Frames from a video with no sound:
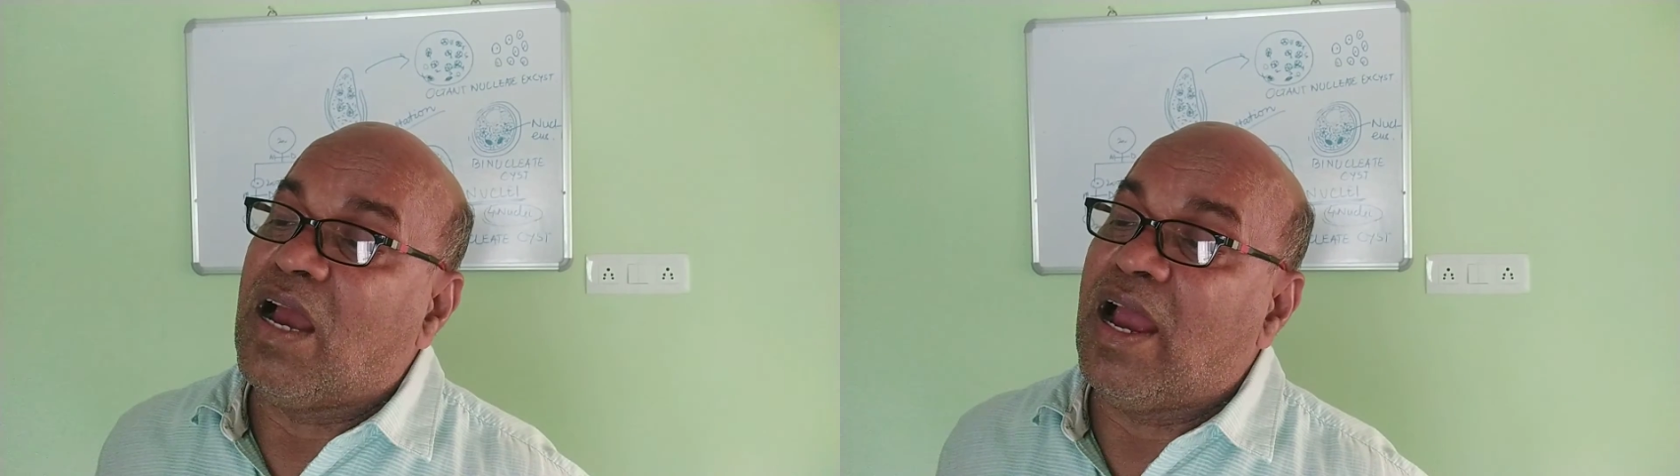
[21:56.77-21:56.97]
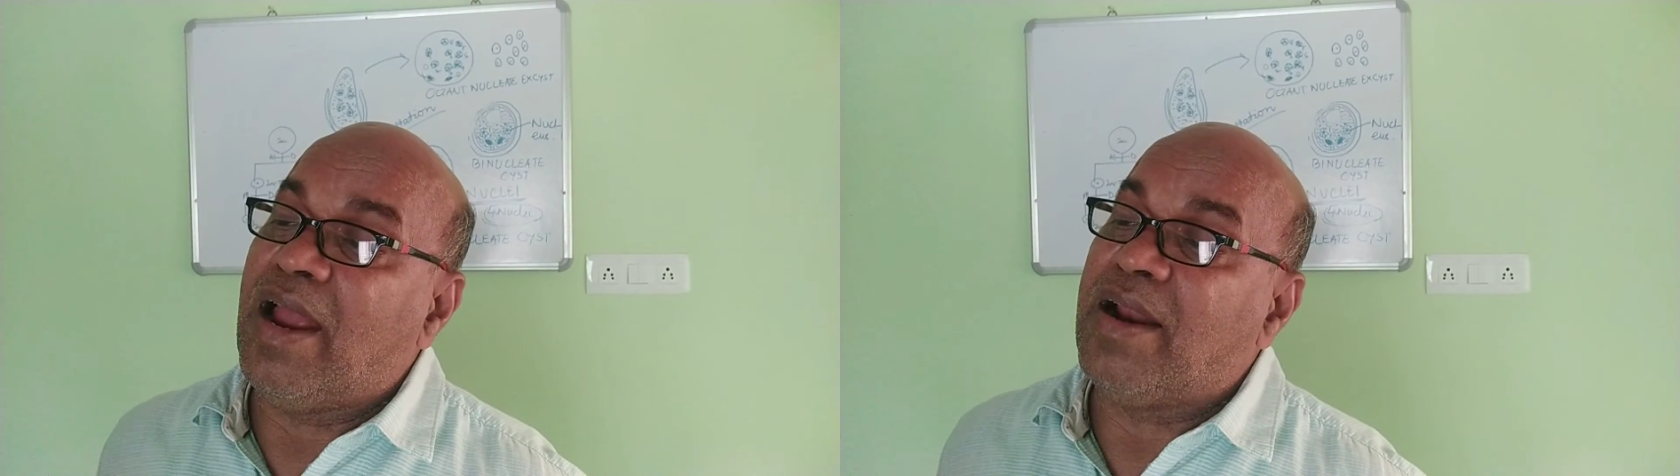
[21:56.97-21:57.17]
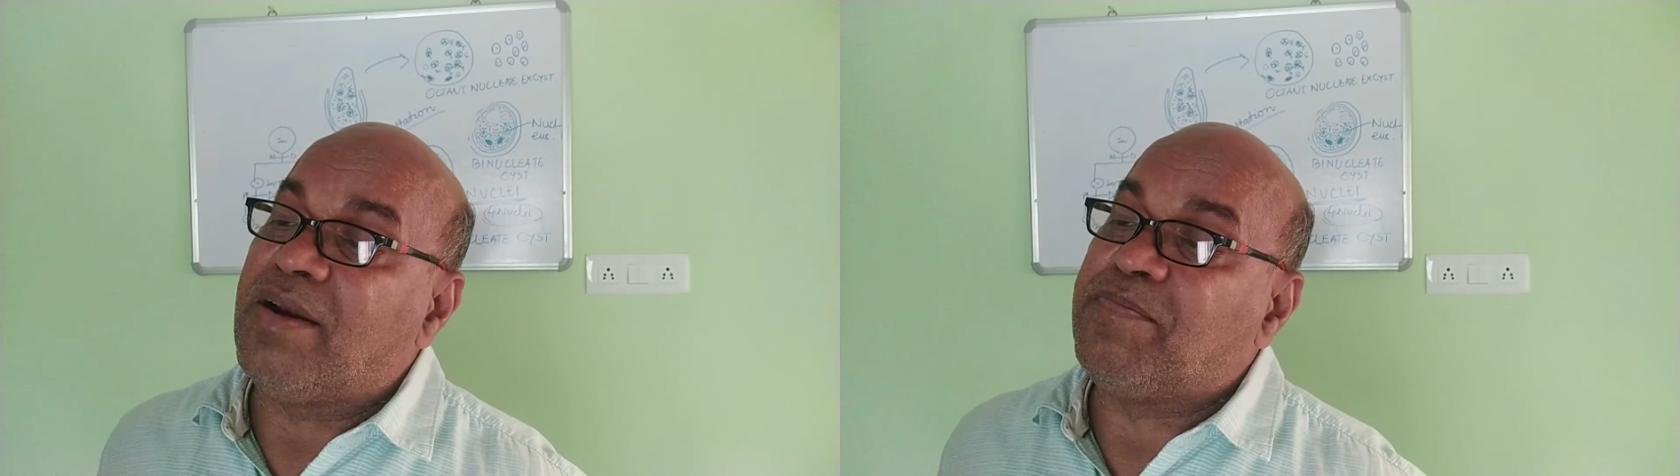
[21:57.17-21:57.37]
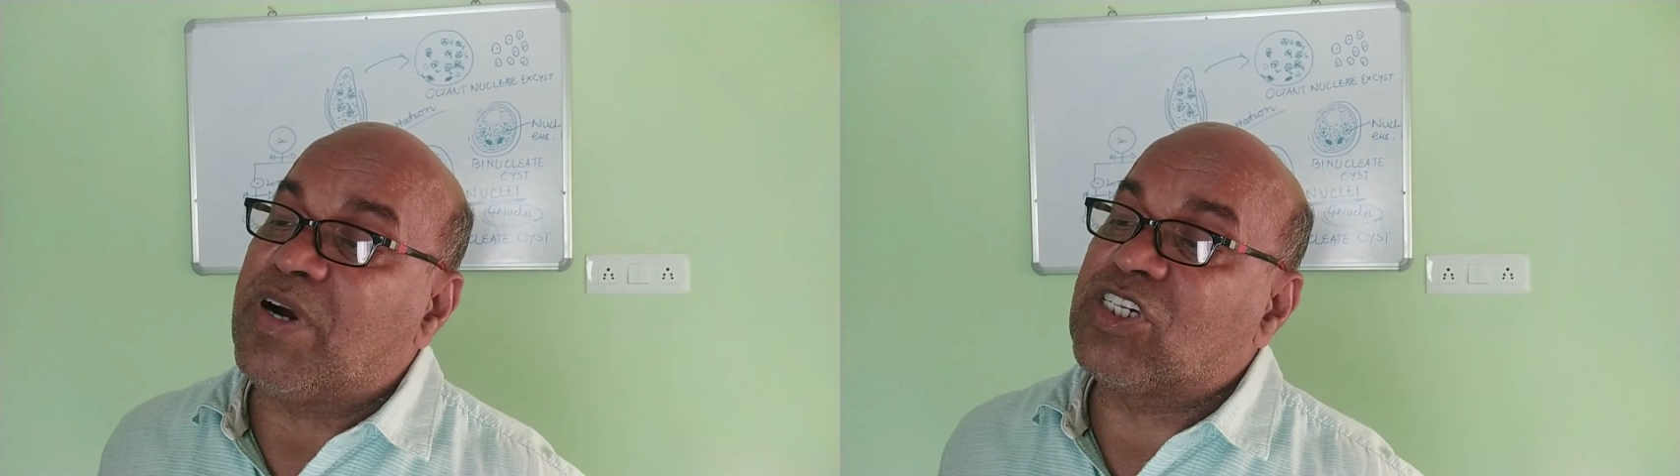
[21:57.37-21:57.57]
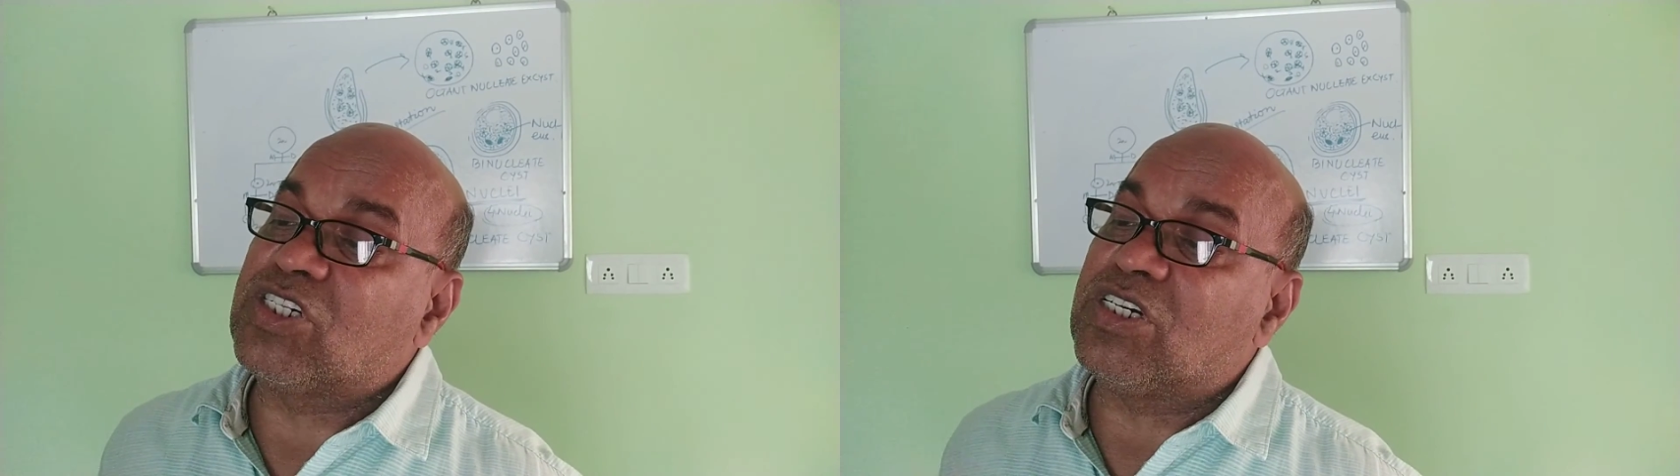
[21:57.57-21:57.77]
and
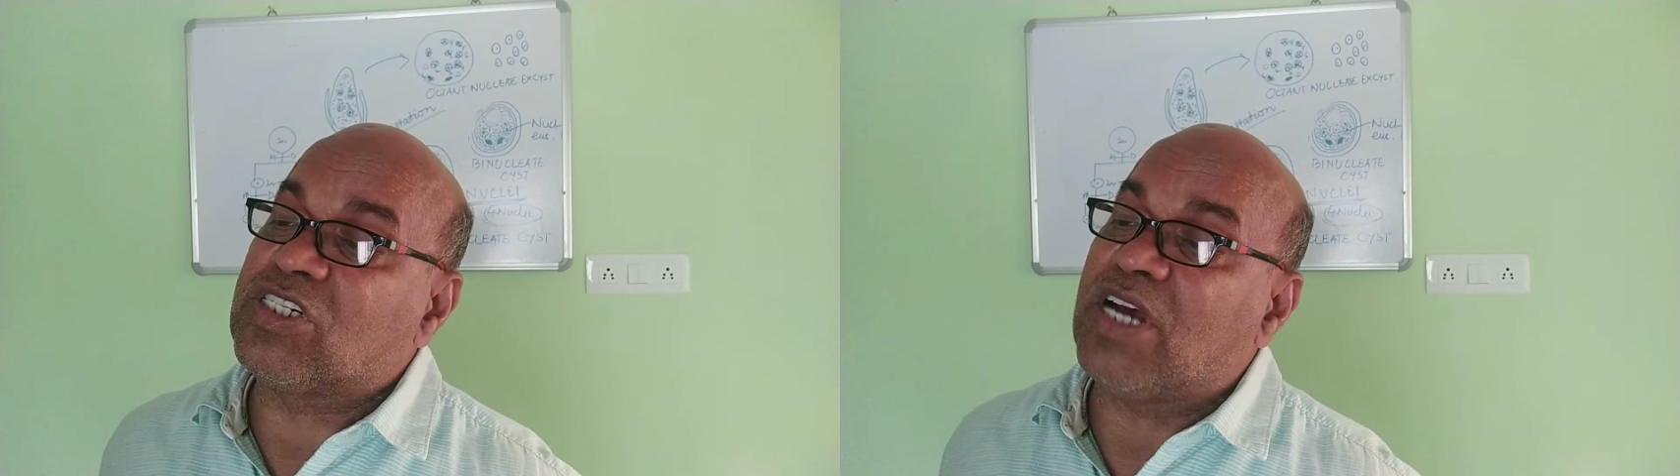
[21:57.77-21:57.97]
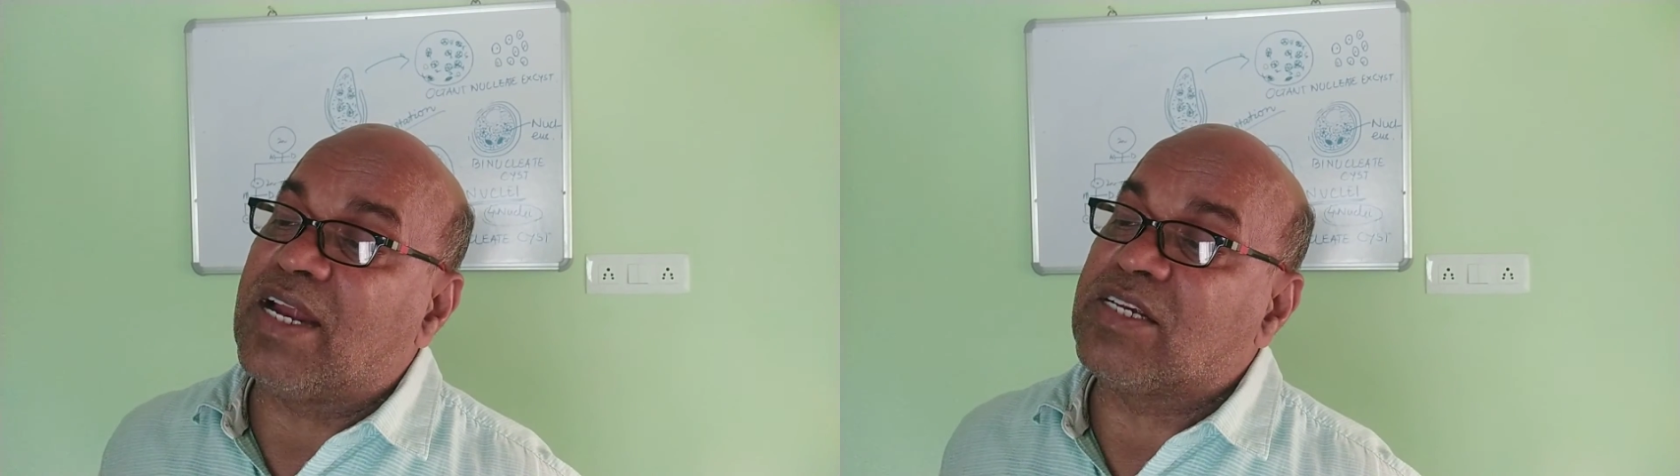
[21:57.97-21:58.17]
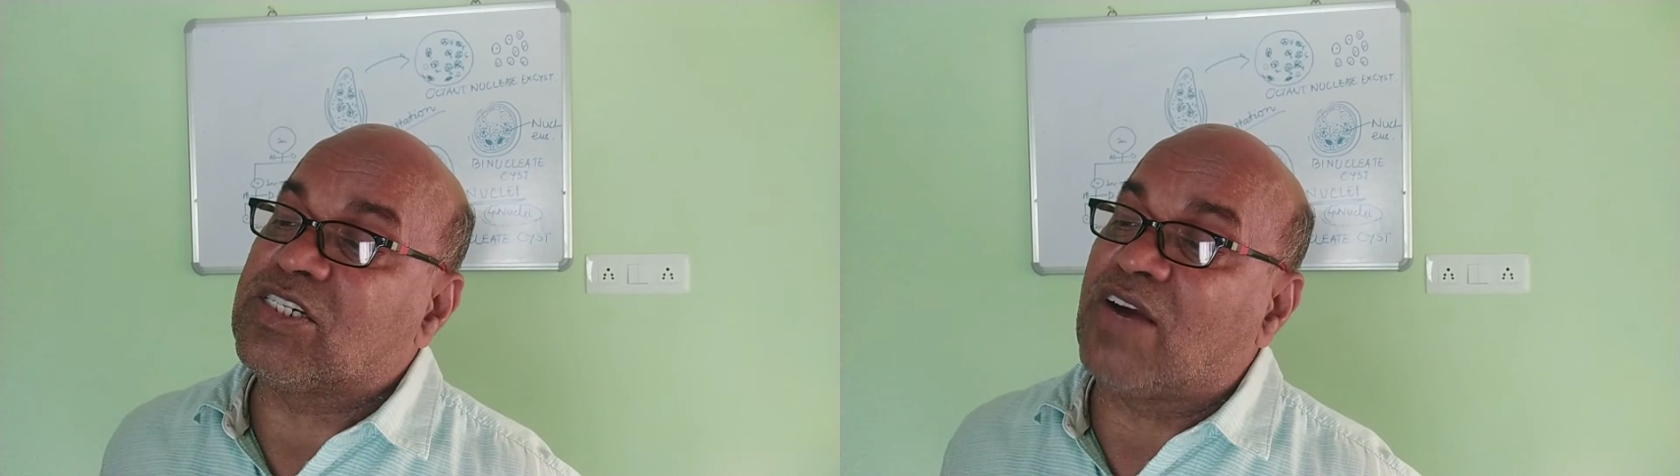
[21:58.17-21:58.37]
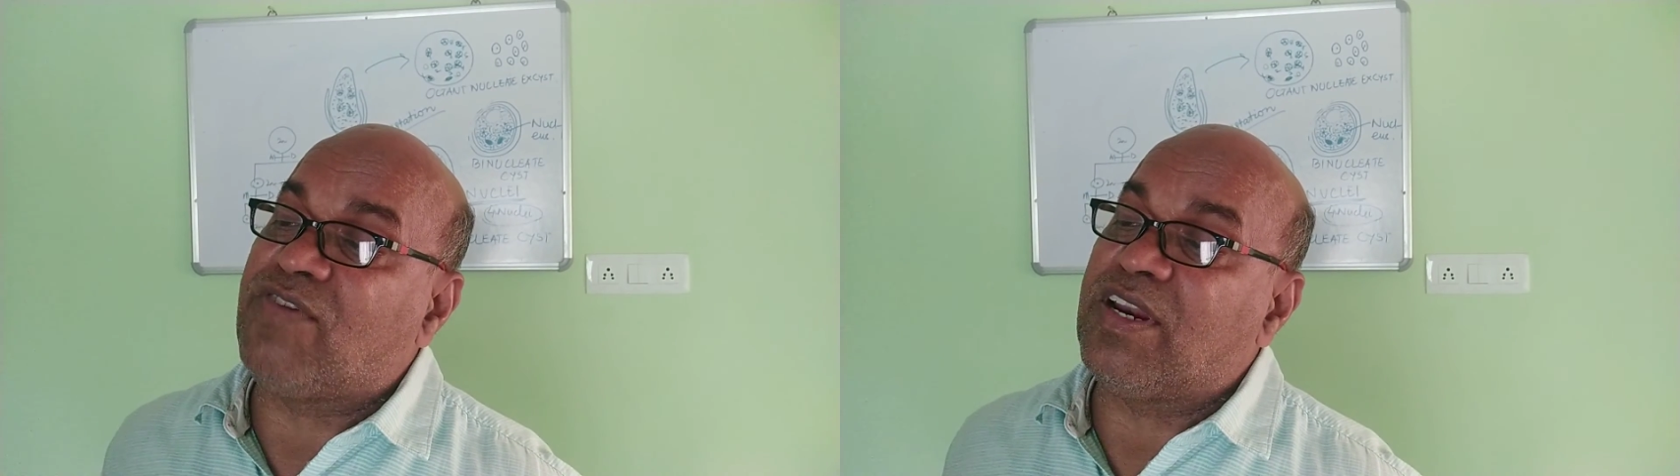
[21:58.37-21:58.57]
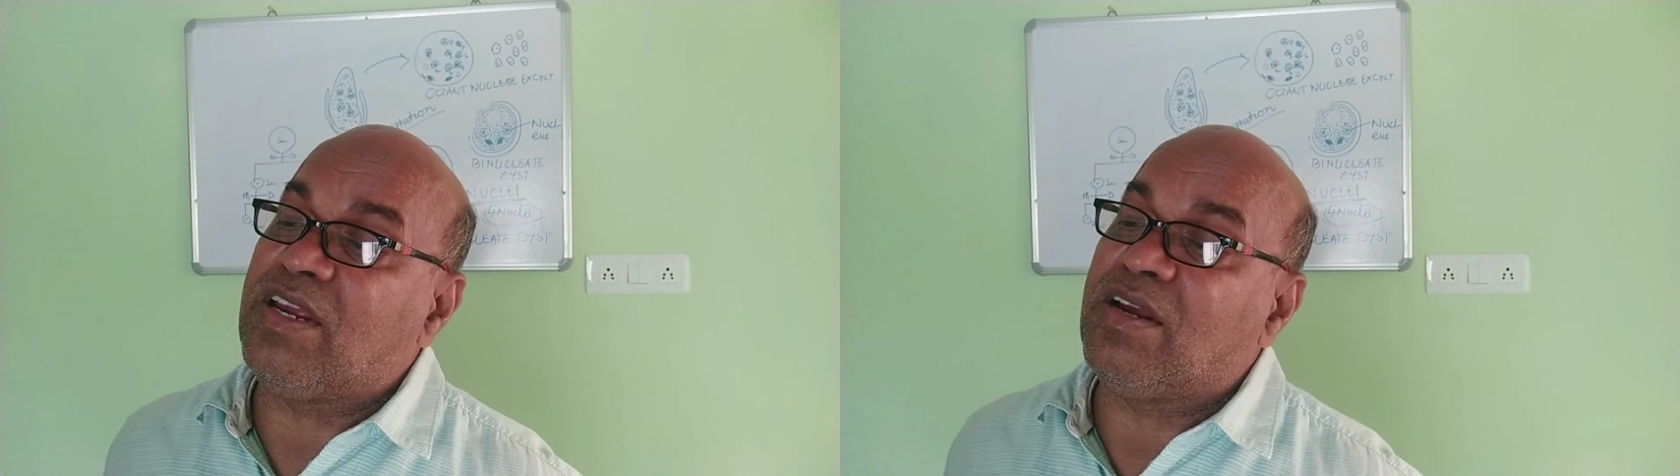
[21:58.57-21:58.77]
persons are
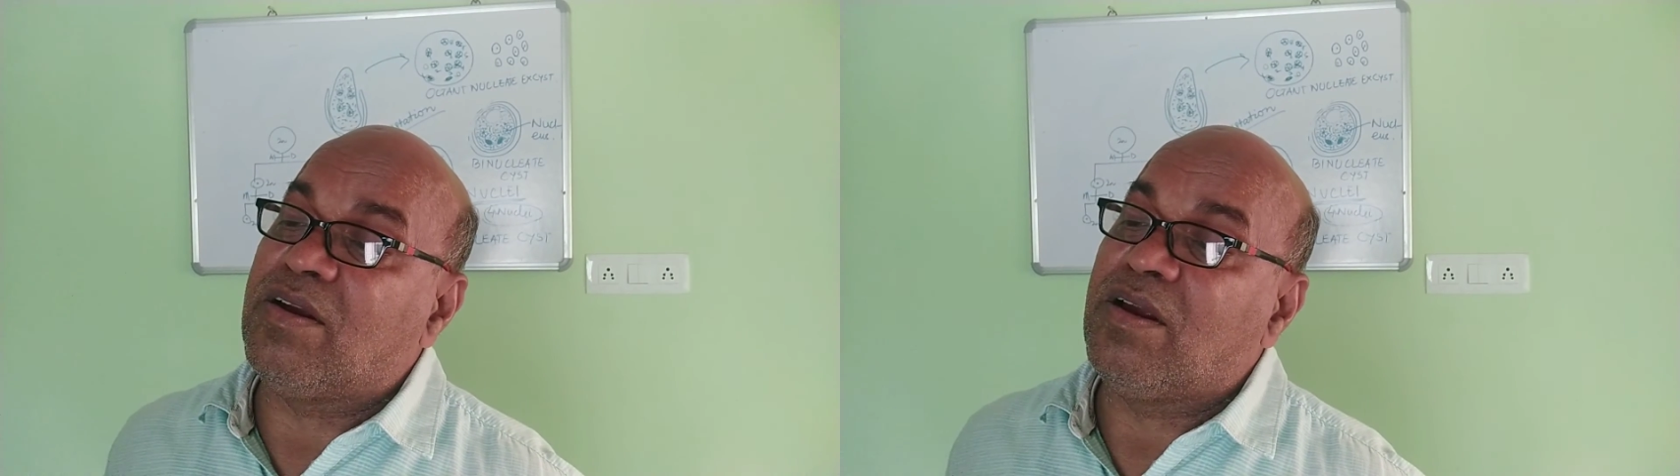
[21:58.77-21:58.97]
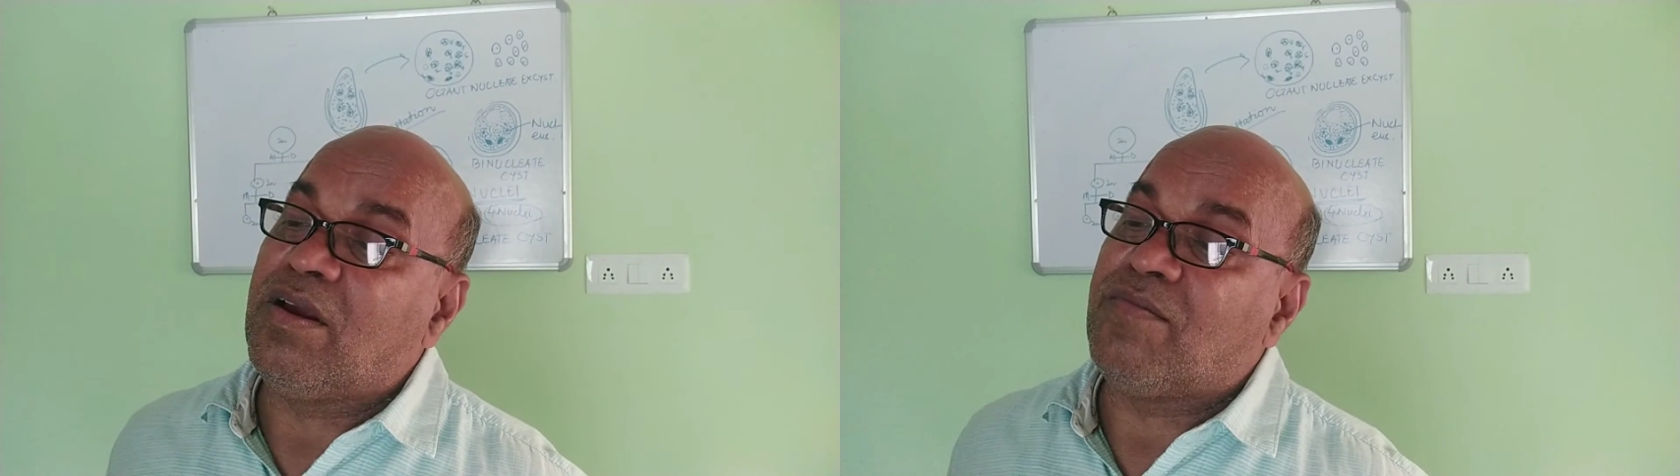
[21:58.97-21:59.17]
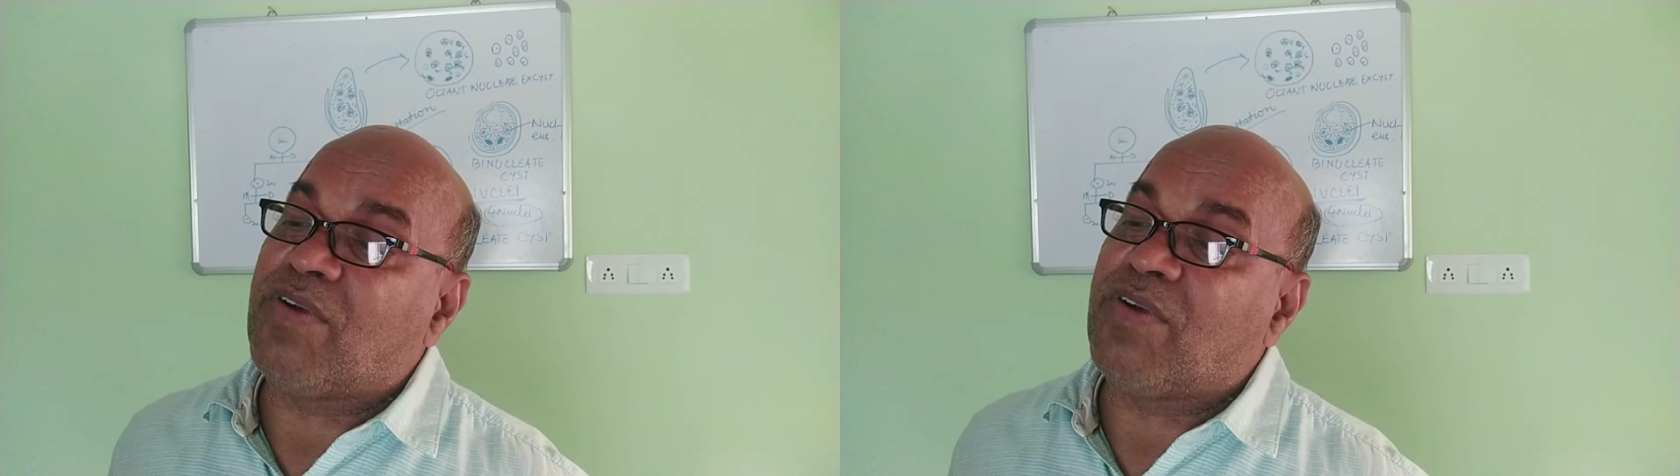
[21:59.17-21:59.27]
suffering